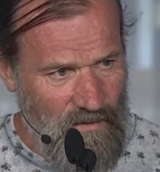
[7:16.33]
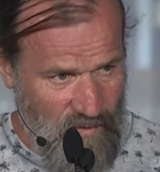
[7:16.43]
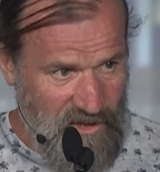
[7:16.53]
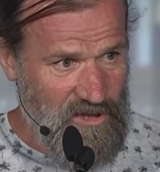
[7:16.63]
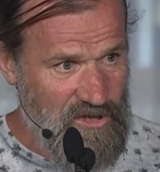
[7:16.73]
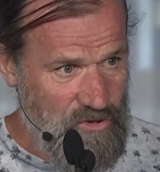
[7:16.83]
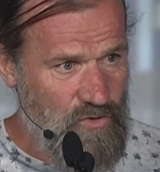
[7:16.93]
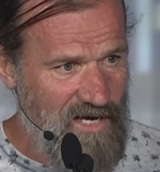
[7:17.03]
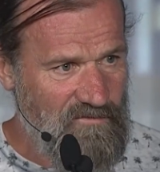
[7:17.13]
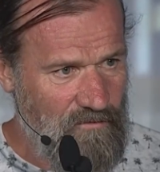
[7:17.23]
which is
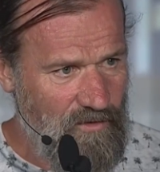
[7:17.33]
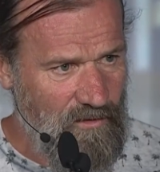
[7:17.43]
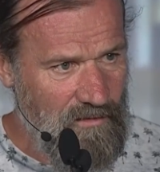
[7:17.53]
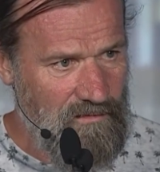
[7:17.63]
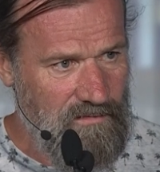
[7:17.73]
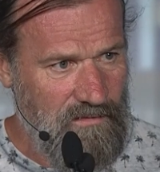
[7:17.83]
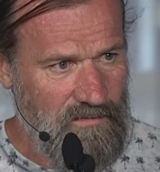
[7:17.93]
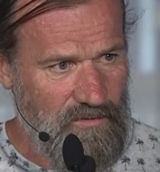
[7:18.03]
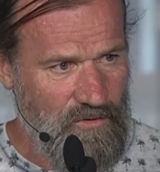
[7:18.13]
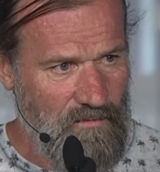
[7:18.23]
stressful
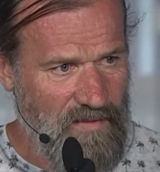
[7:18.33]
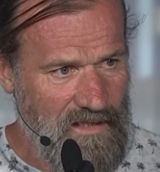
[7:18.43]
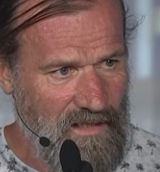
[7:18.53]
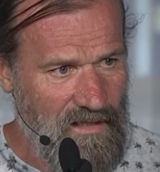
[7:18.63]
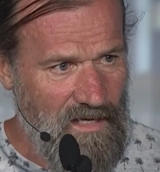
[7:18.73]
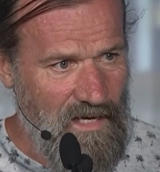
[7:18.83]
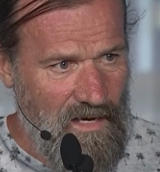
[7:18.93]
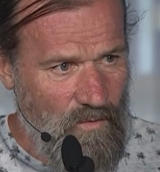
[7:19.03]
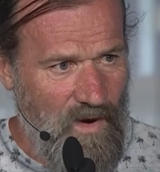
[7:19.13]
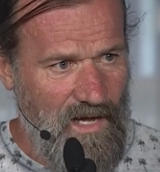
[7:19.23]
to the body,
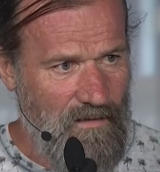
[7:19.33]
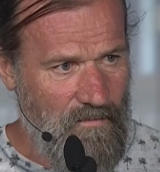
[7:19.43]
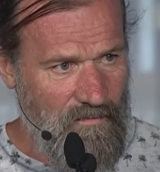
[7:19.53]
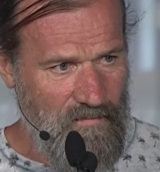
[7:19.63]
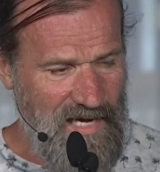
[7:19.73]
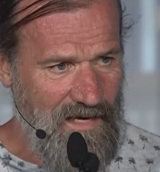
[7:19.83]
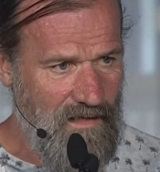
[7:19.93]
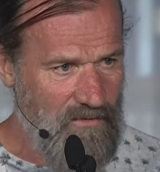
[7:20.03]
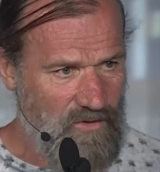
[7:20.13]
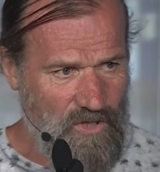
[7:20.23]
while
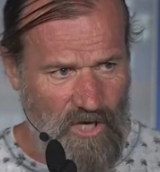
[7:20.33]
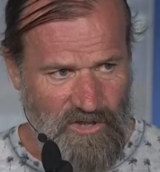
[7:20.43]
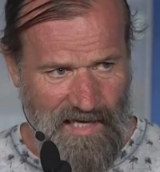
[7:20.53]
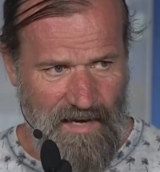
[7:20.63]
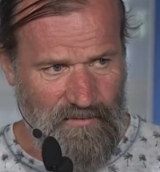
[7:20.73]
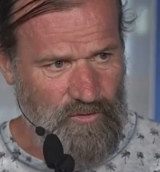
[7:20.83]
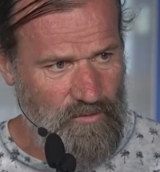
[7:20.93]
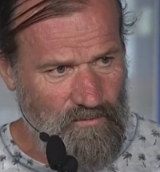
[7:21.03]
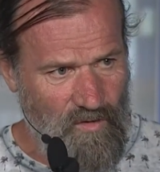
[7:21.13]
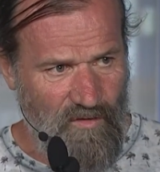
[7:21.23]
being not able to
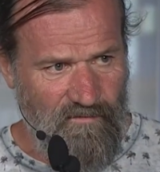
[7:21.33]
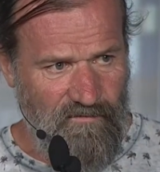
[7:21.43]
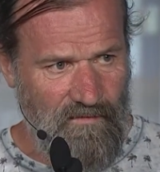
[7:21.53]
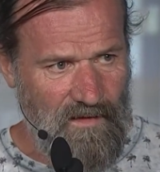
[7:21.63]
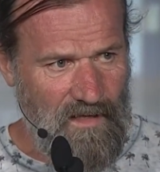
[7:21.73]
move